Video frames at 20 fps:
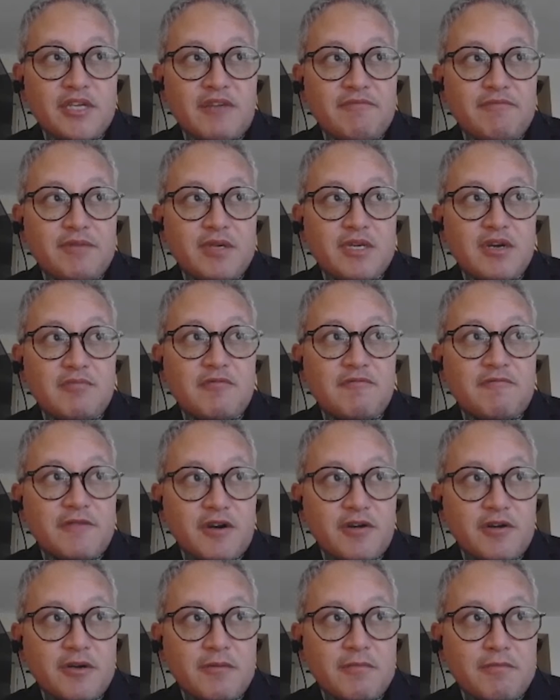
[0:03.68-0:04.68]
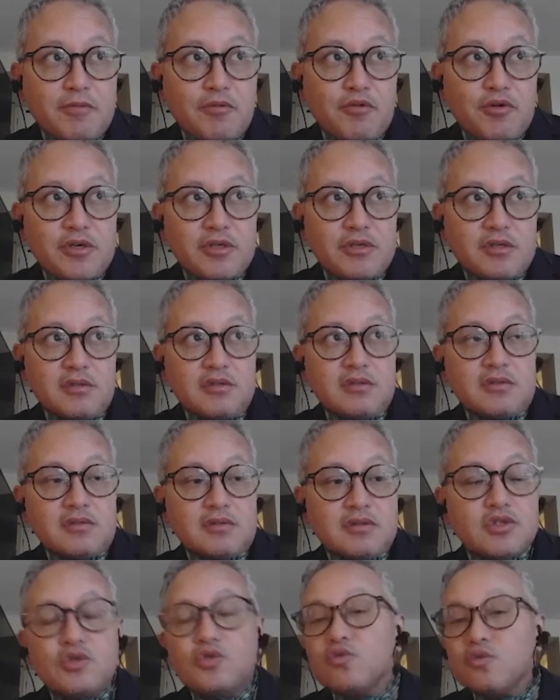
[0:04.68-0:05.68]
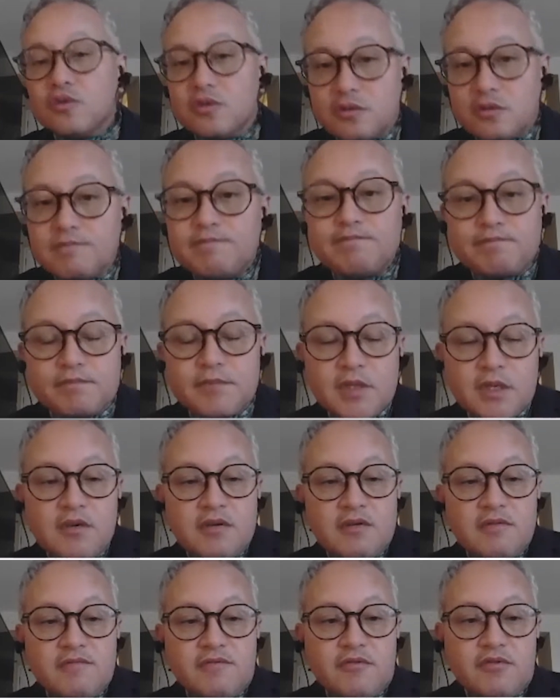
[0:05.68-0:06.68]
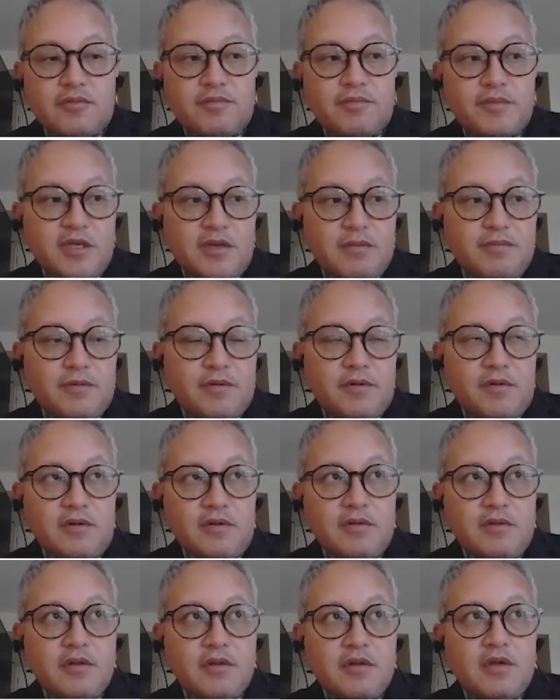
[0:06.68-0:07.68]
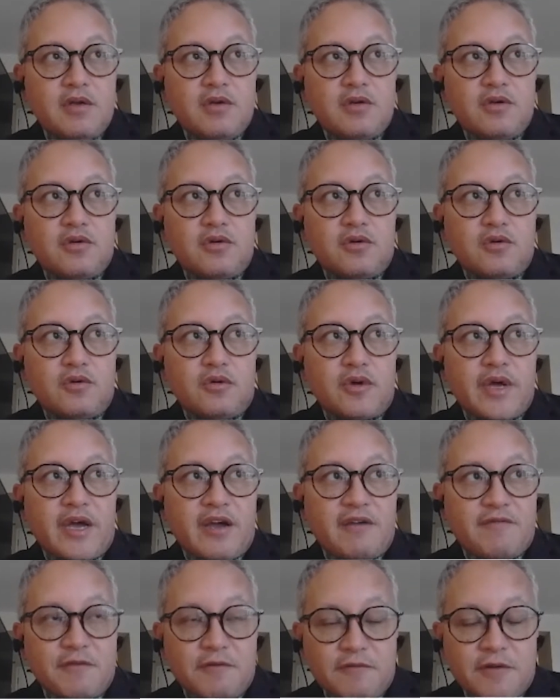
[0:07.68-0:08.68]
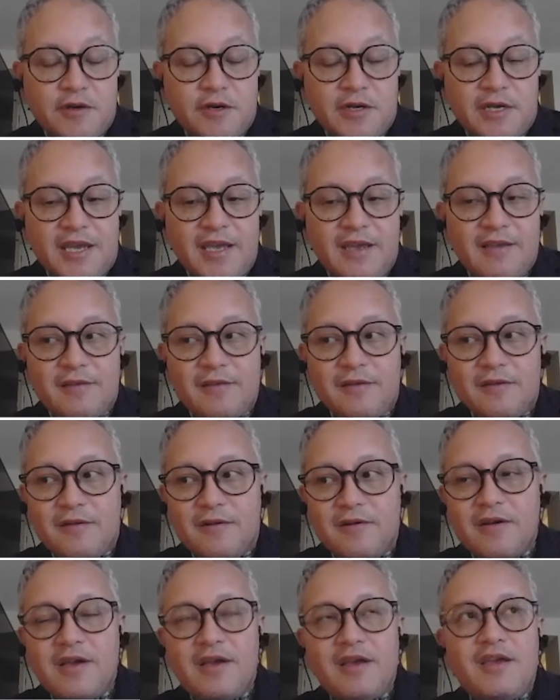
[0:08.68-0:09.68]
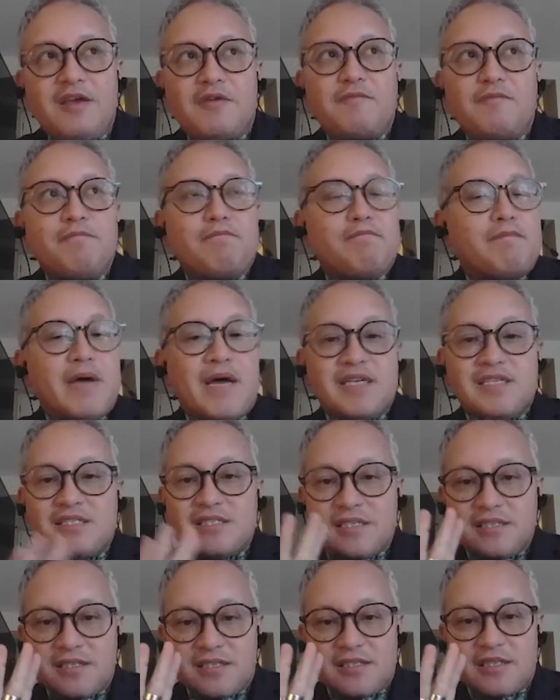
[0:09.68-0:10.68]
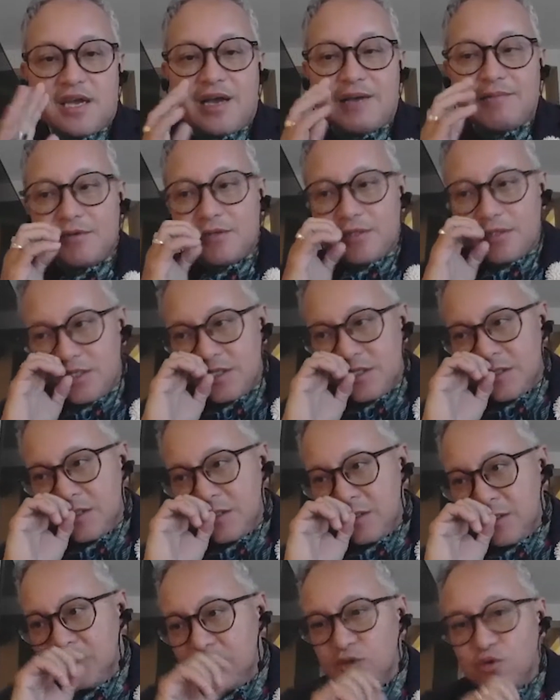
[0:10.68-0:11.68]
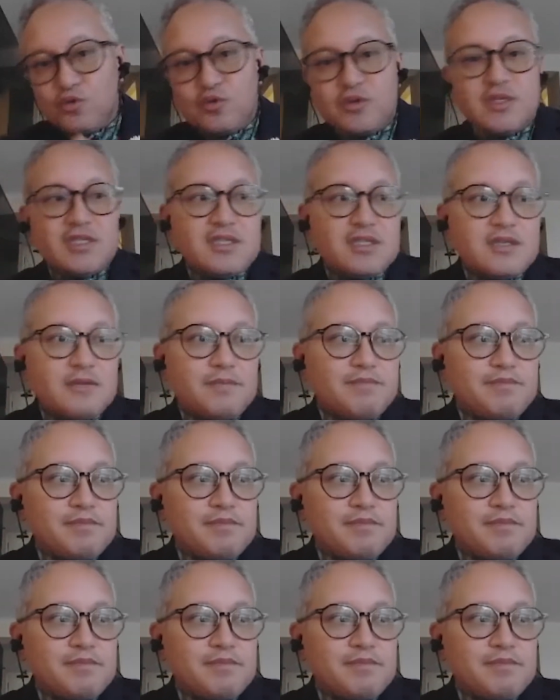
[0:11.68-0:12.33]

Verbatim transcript: have become a very important tool for people who have ovarian cancer. Best established use